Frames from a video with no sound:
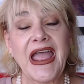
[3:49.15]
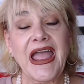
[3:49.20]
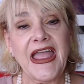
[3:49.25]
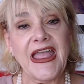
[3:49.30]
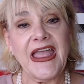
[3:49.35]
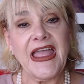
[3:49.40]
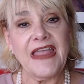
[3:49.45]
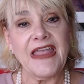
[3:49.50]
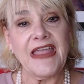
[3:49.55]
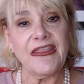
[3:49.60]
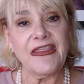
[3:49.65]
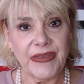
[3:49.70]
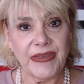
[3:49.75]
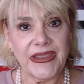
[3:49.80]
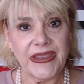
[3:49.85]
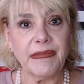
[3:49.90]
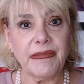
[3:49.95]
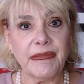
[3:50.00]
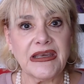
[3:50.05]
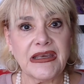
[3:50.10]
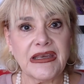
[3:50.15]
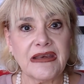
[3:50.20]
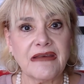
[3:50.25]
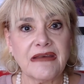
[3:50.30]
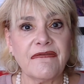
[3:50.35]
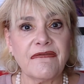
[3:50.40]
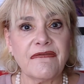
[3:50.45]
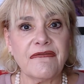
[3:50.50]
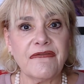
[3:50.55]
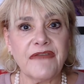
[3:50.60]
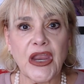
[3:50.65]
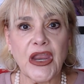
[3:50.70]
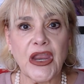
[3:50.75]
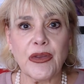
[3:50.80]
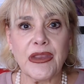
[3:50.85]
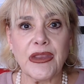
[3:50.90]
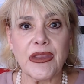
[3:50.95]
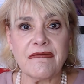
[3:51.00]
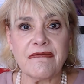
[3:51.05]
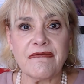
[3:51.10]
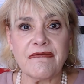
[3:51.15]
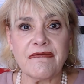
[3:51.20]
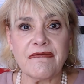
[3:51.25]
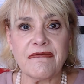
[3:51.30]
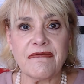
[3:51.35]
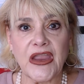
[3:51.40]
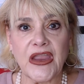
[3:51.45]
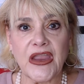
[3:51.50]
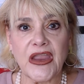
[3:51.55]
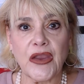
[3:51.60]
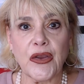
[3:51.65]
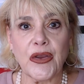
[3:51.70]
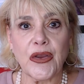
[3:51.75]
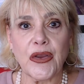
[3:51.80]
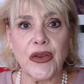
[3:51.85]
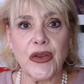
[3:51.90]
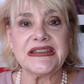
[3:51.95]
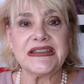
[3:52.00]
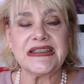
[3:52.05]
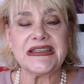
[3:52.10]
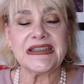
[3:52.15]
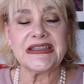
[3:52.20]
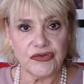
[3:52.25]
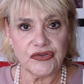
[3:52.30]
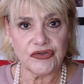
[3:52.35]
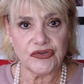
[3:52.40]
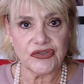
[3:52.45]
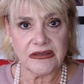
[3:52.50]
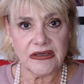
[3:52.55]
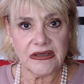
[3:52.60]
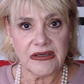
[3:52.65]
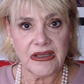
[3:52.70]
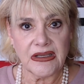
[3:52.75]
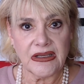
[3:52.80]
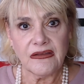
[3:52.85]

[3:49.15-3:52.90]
and they're becoming very, very disillusioned.